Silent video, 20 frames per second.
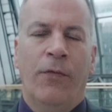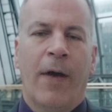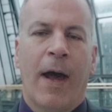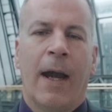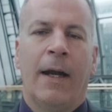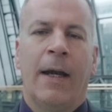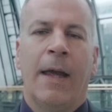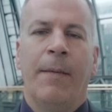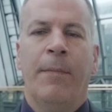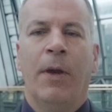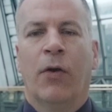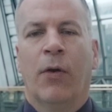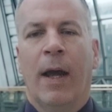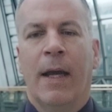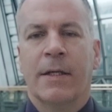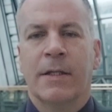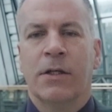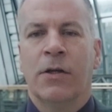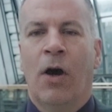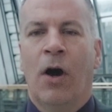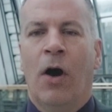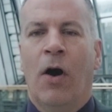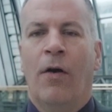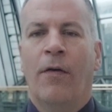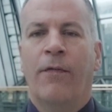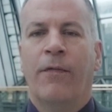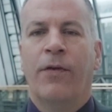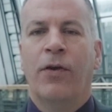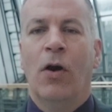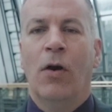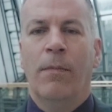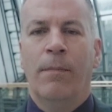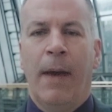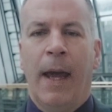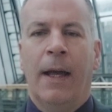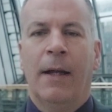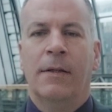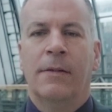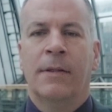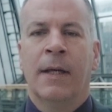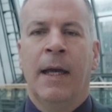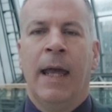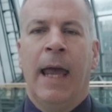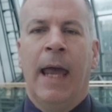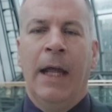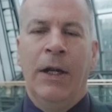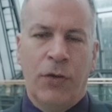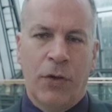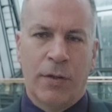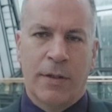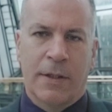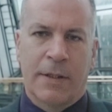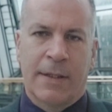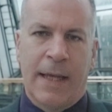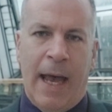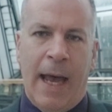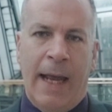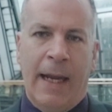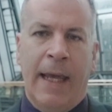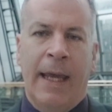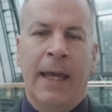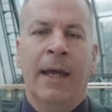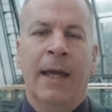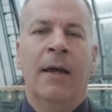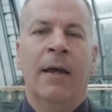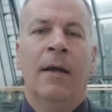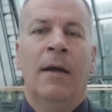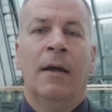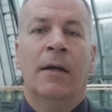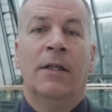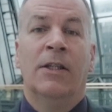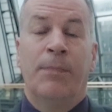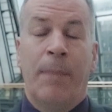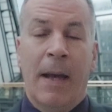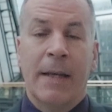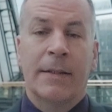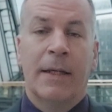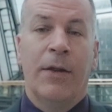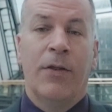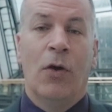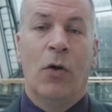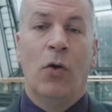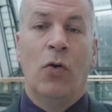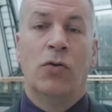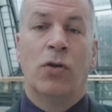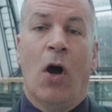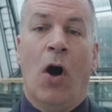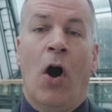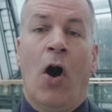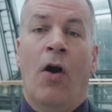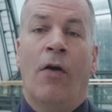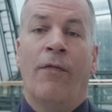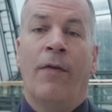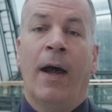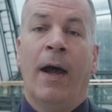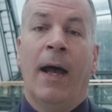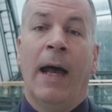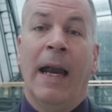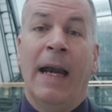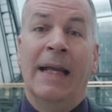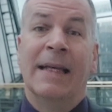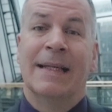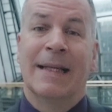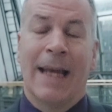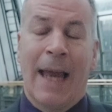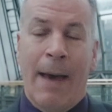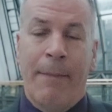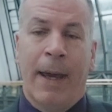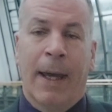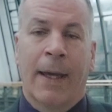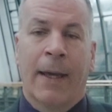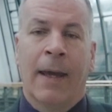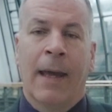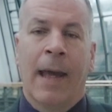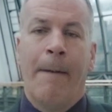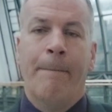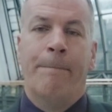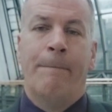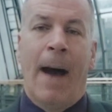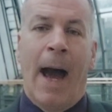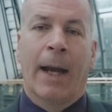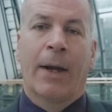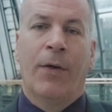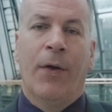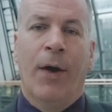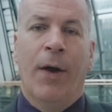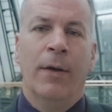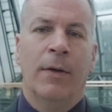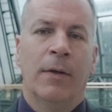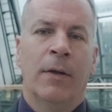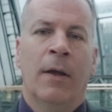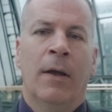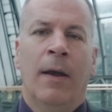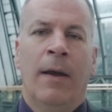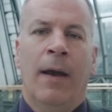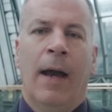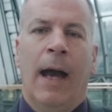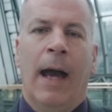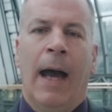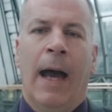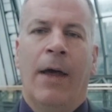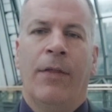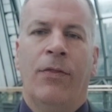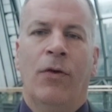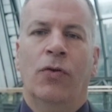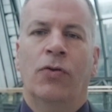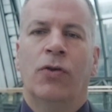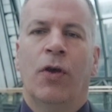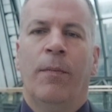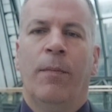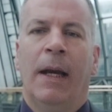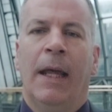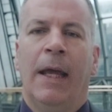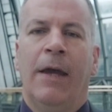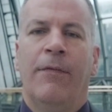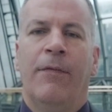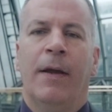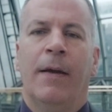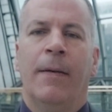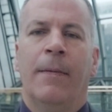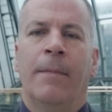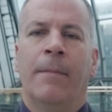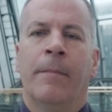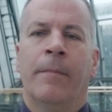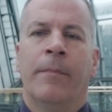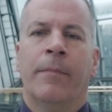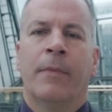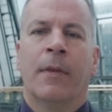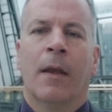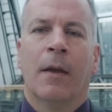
unvetted immigration of young males into society, especially those of uh, an Islamic background, uh, those who believe in